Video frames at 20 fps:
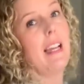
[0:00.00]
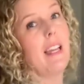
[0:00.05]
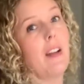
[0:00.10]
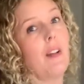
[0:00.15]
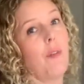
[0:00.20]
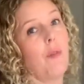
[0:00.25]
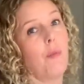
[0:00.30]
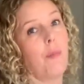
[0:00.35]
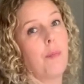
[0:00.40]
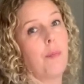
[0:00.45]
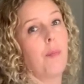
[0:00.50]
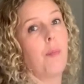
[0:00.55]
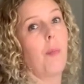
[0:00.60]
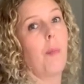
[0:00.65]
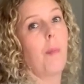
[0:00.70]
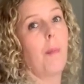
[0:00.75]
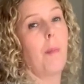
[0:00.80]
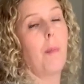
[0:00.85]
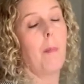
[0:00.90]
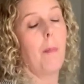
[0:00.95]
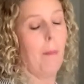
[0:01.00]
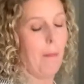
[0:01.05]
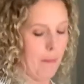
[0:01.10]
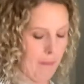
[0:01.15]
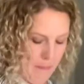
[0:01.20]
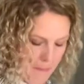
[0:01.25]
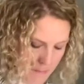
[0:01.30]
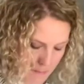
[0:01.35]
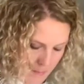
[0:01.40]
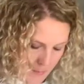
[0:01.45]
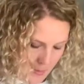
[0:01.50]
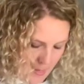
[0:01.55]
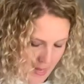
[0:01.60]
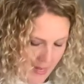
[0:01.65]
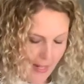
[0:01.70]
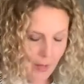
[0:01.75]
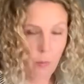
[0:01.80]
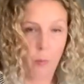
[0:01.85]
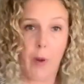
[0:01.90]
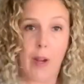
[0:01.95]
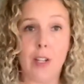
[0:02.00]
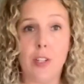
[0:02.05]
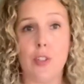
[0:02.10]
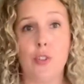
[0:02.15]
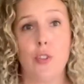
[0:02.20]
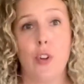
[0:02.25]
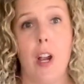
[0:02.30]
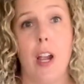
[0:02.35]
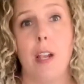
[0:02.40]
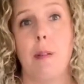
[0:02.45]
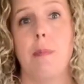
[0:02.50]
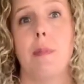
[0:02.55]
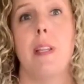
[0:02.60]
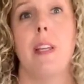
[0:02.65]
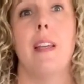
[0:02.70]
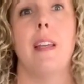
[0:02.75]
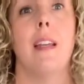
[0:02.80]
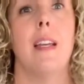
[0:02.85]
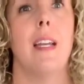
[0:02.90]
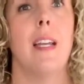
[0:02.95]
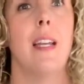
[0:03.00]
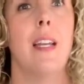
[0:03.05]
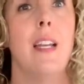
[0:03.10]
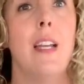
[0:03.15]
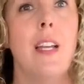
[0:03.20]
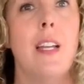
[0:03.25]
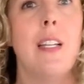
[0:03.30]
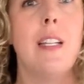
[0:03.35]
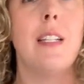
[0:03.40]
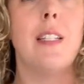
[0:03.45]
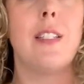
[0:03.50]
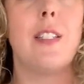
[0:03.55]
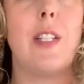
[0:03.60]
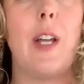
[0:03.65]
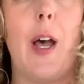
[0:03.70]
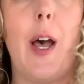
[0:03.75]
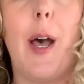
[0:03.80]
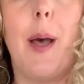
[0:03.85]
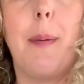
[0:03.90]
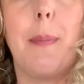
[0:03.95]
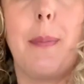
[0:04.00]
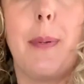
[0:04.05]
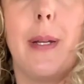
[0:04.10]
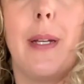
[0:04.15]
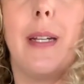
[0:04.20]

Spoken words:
kind of black and white striped top.